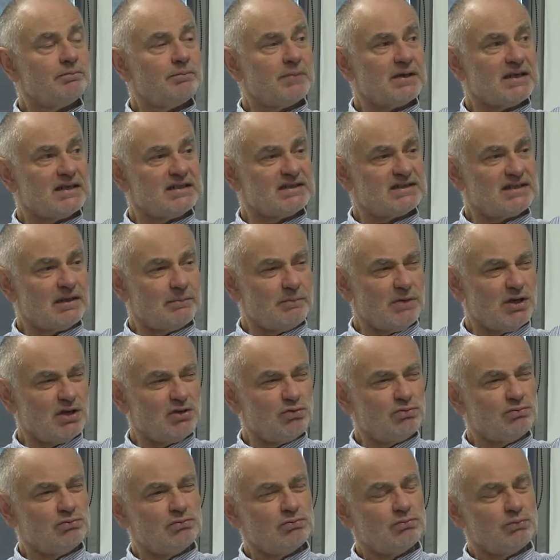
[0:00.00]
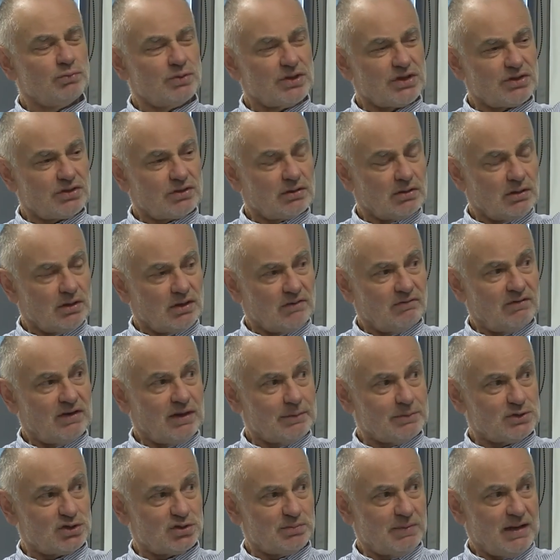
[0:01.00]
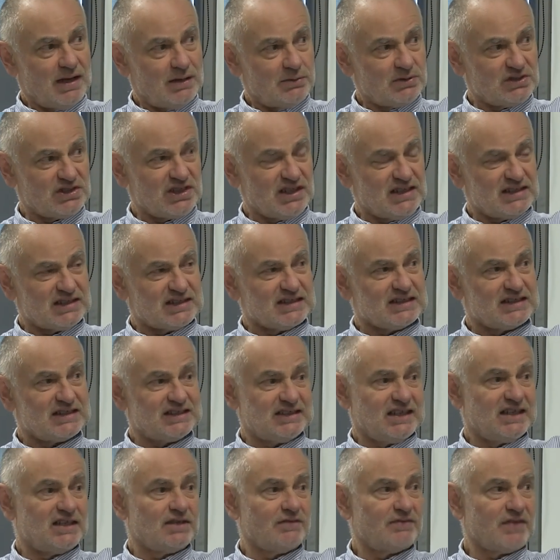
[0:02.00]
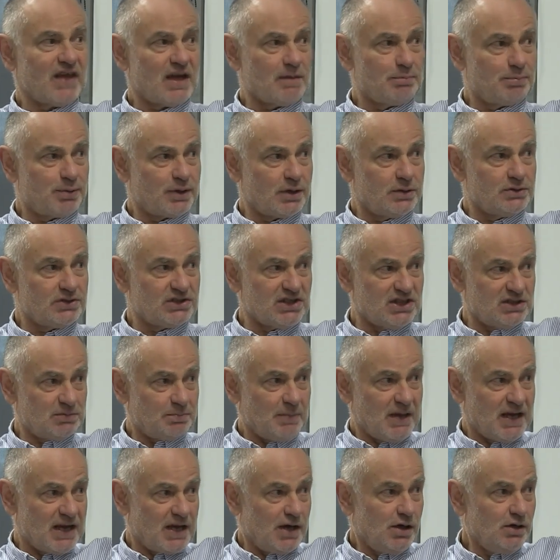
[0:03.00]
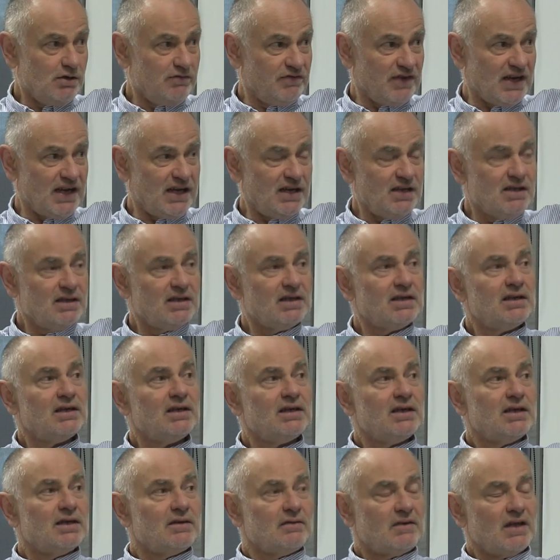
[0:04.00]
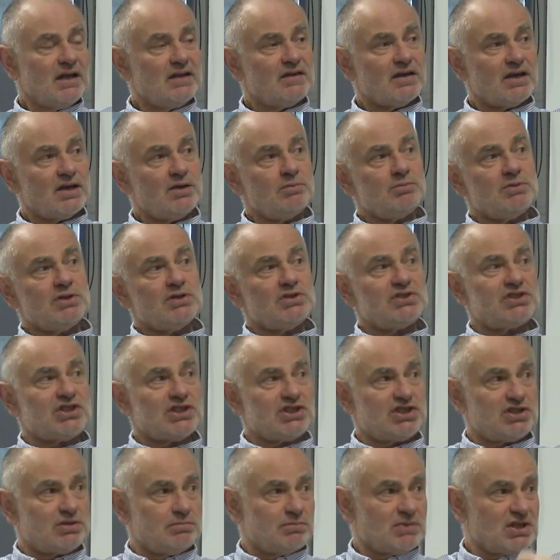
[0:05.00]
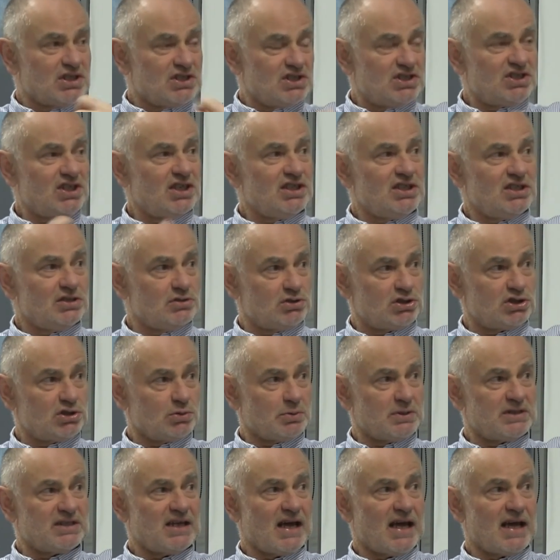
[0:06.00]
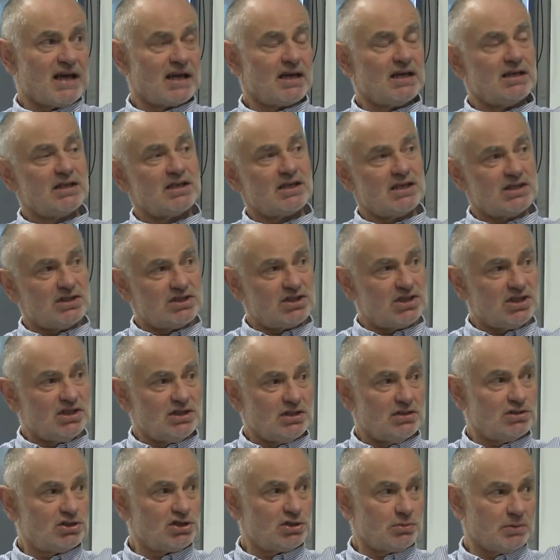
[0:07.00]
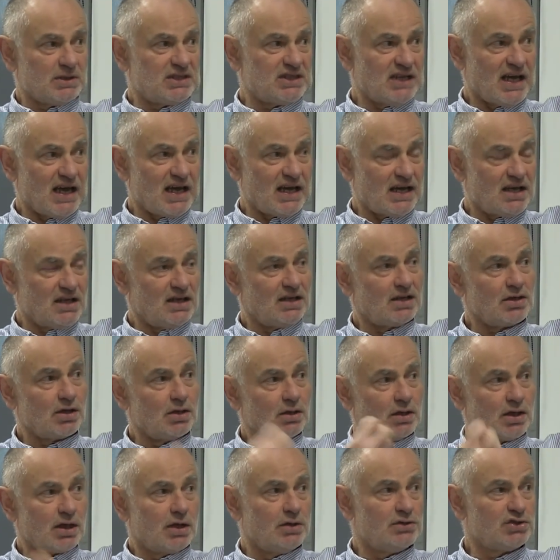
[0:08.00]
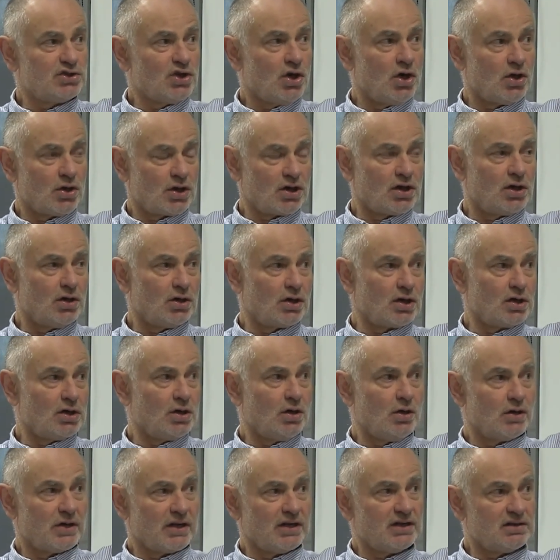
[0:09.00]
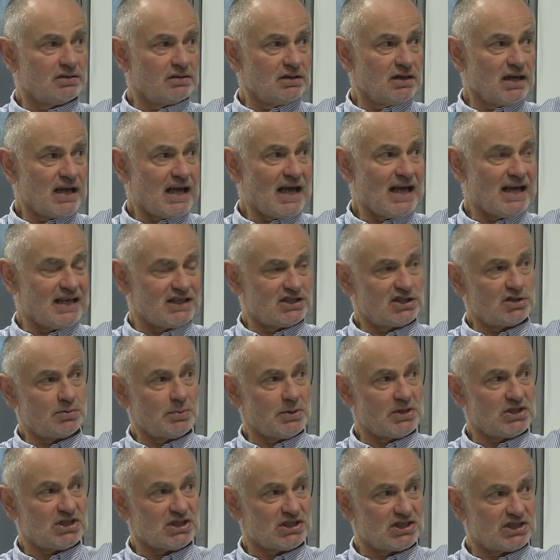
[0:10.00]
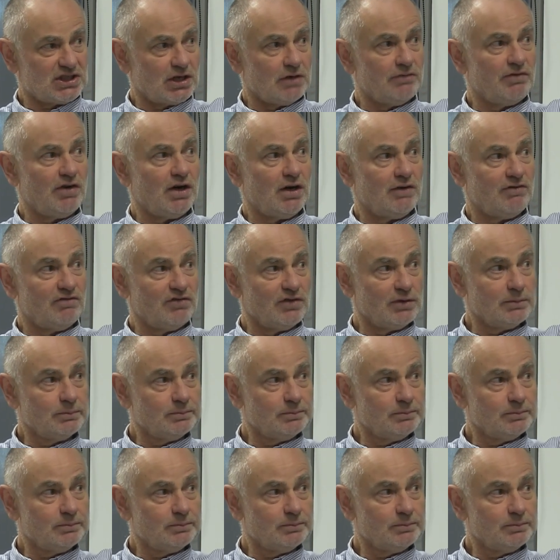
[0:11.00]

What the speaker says: But in someone with inflammatory bowel disease, instead of that process being over, then the immune system continues to attack and continues to attack, and it goes on and on and on and can't switch itself off.